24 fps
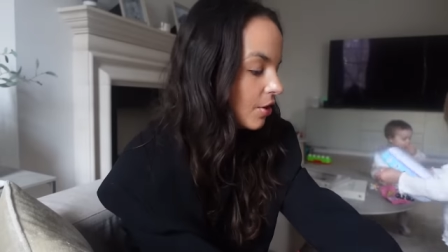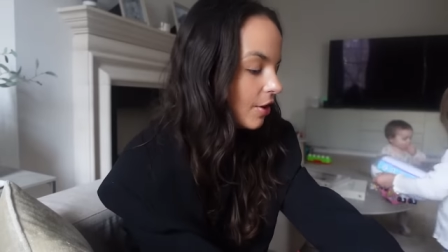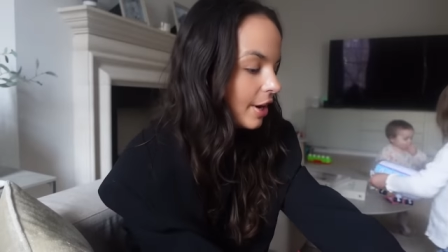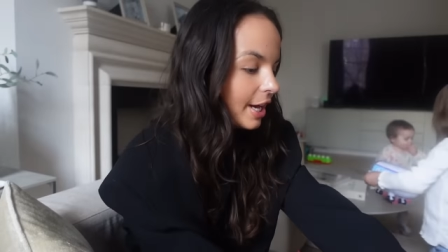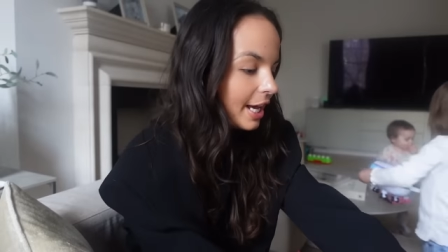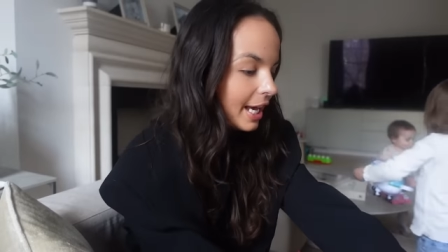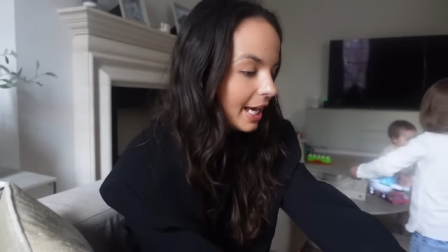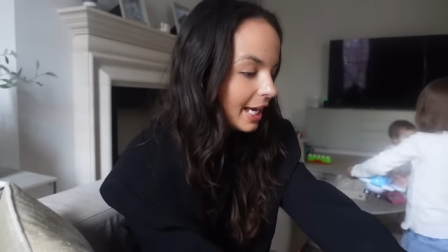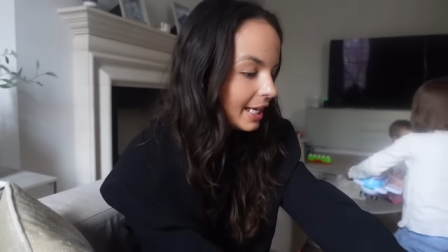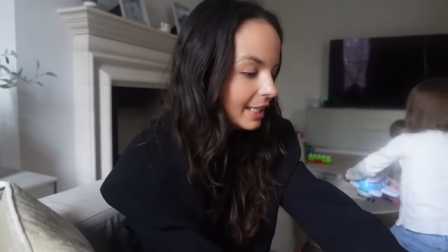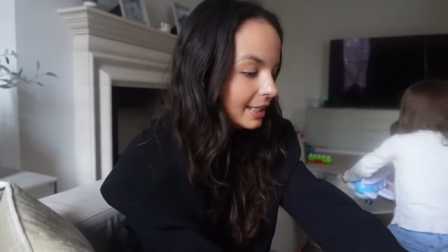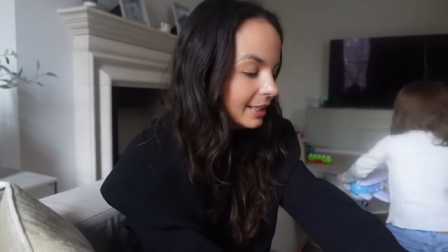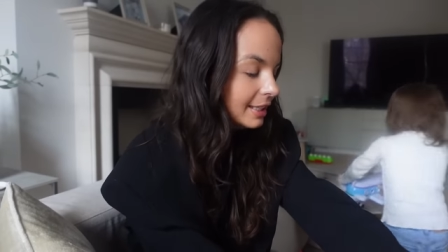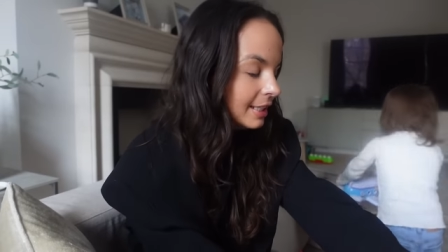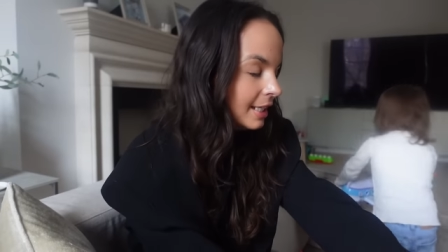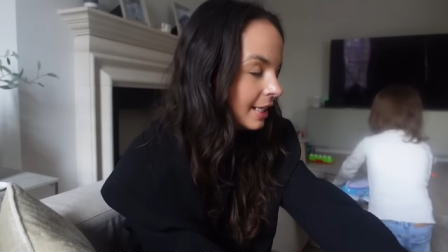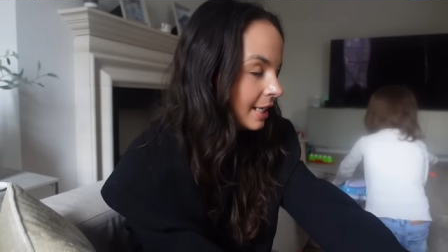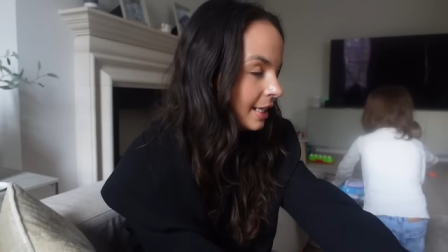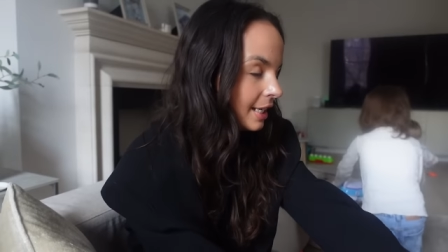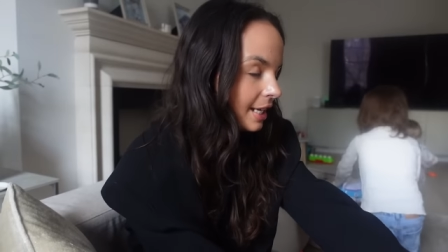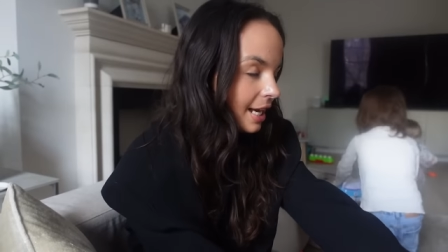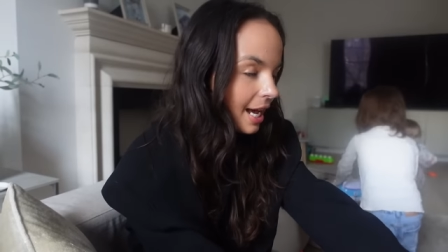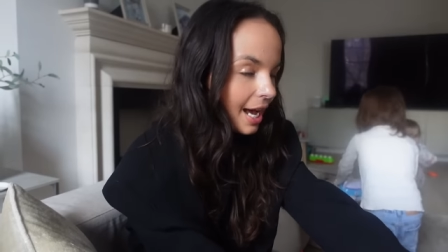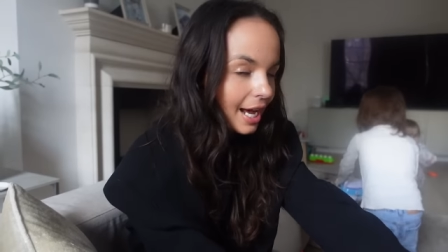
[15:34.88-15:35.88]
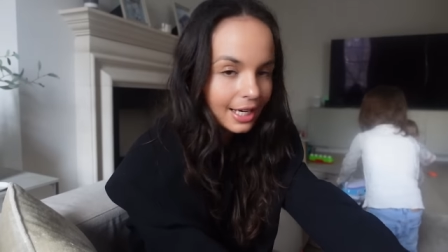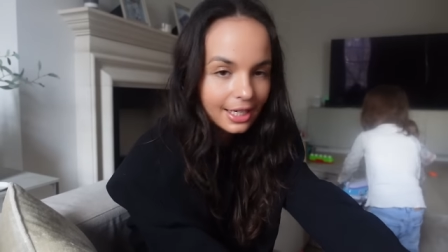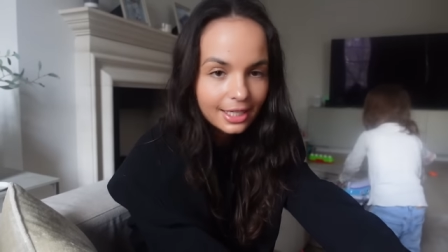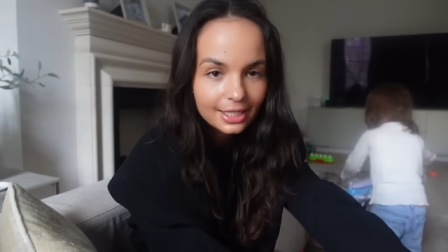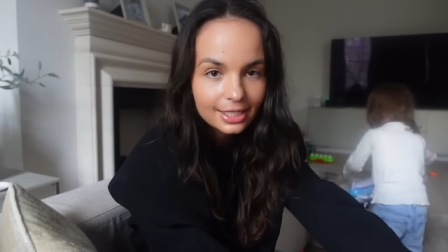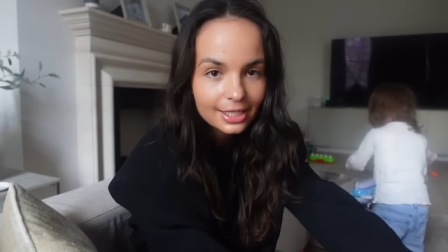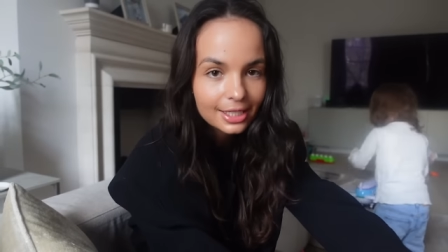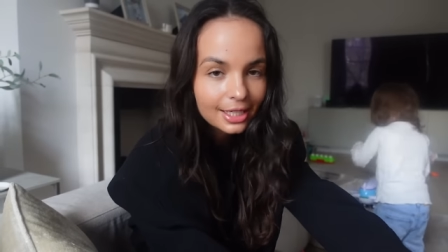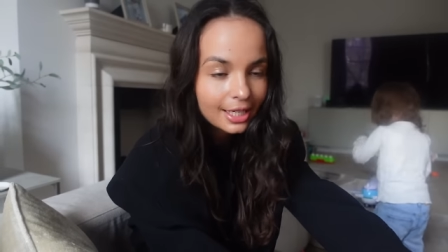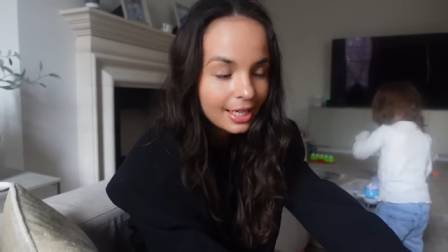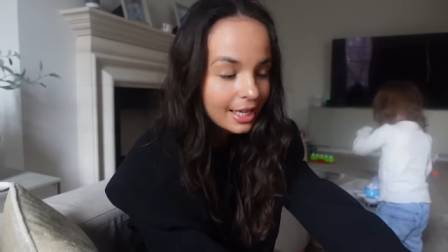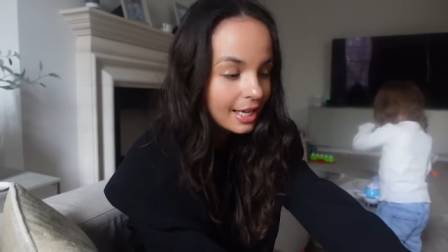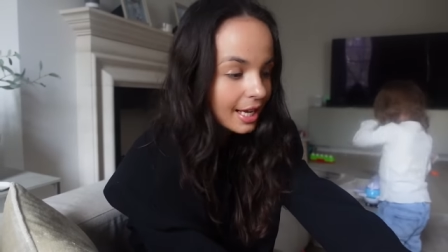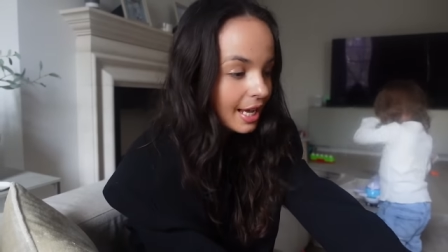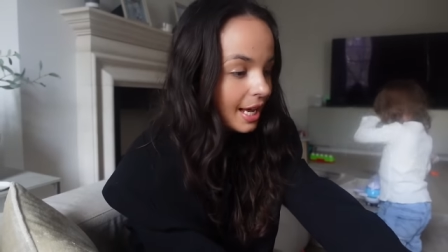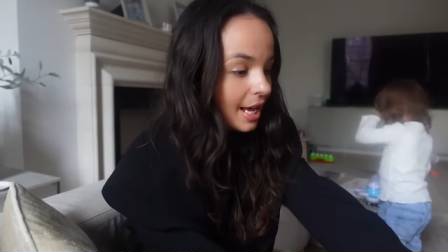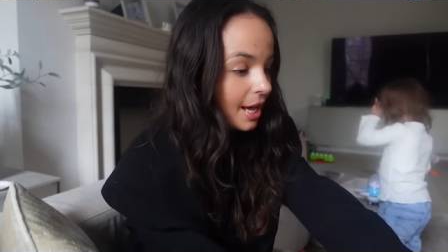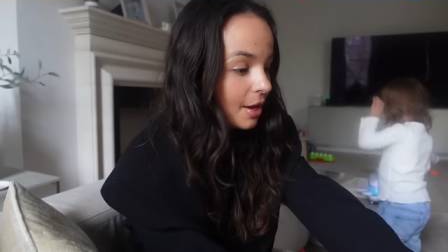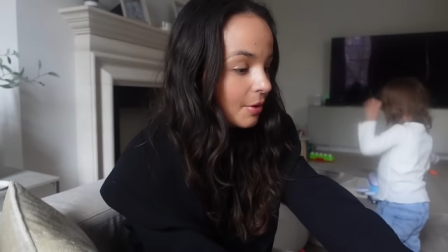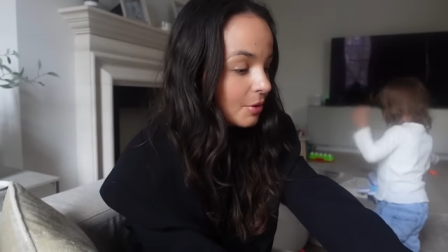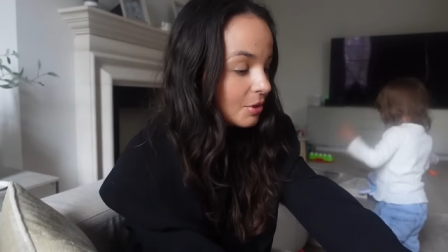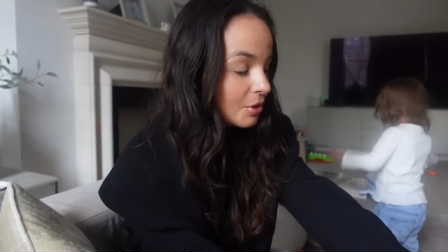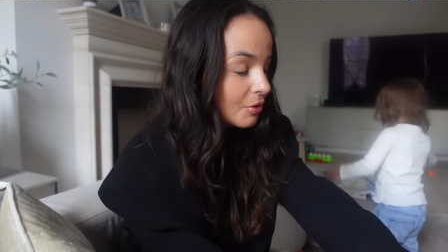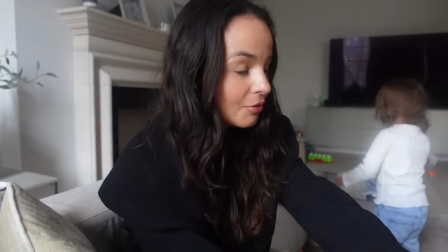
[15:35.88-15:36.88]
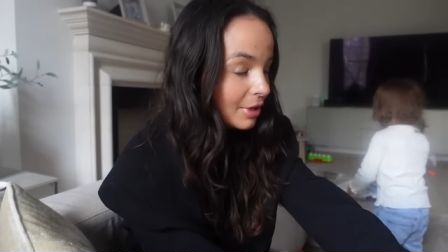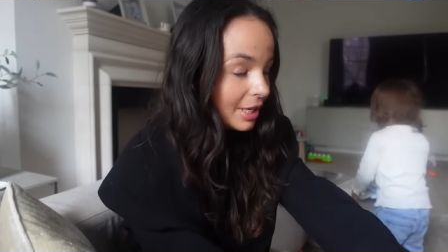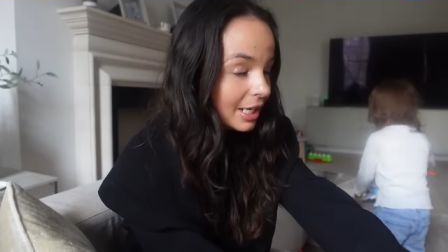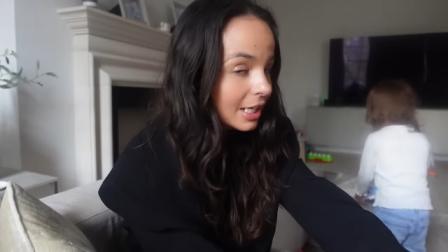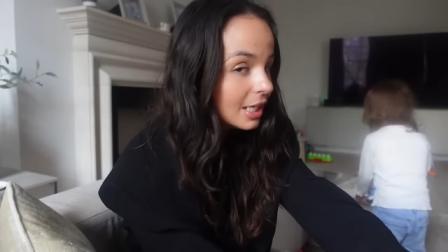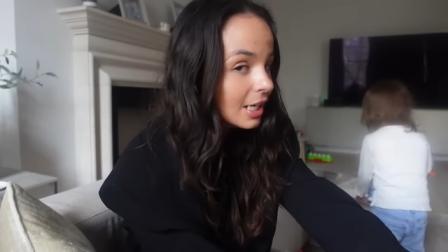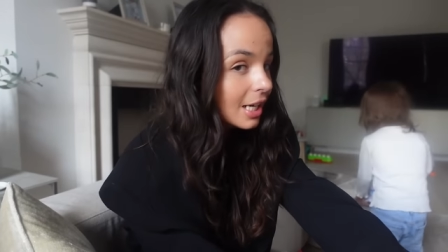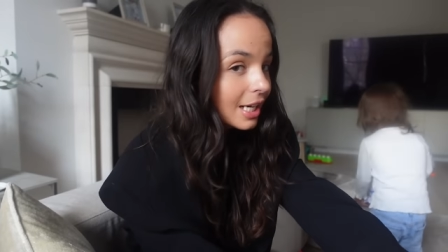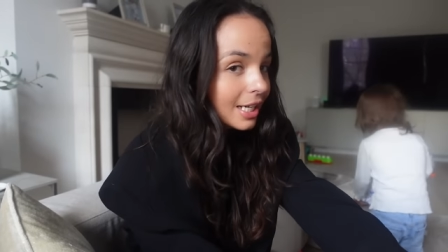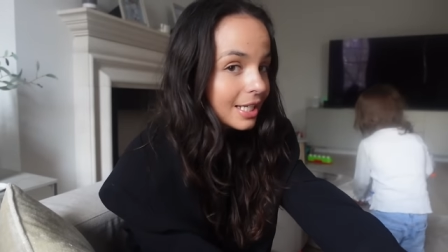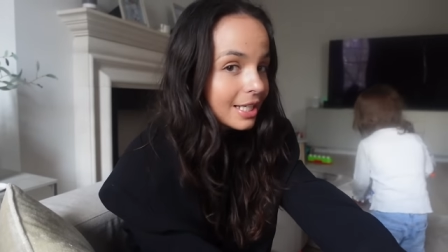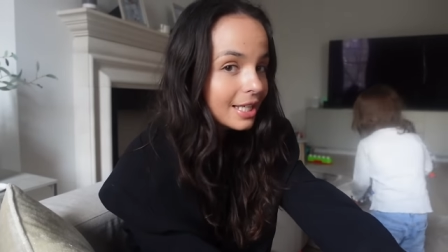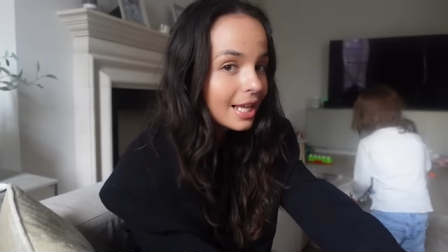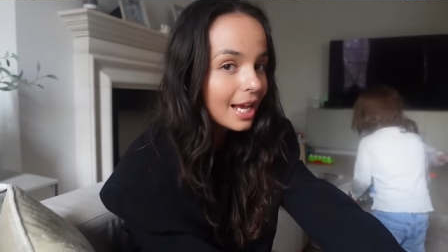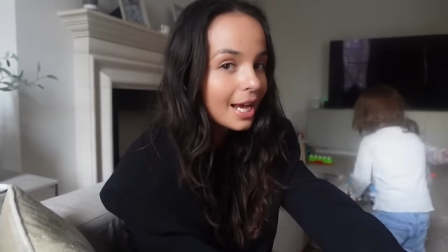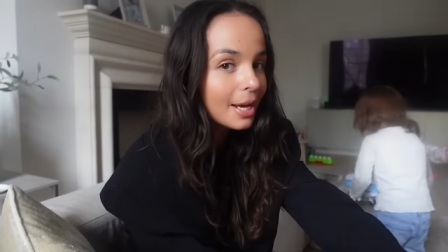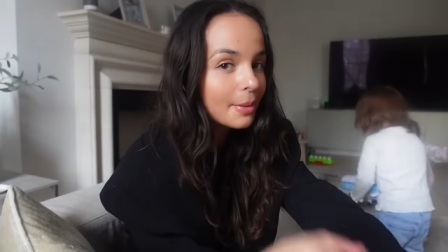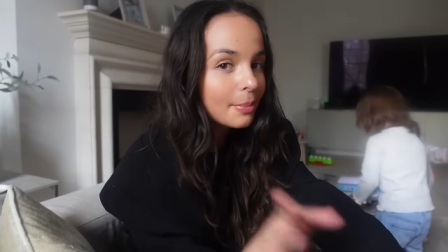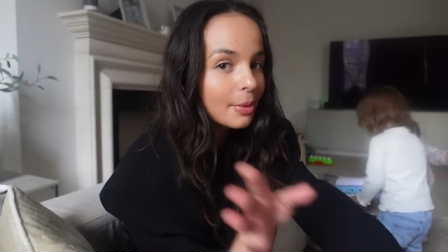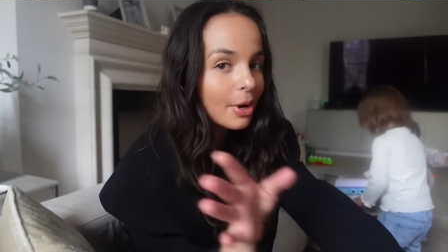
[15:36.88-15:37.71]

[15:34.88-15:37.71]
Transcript: got in and it's a really nice day,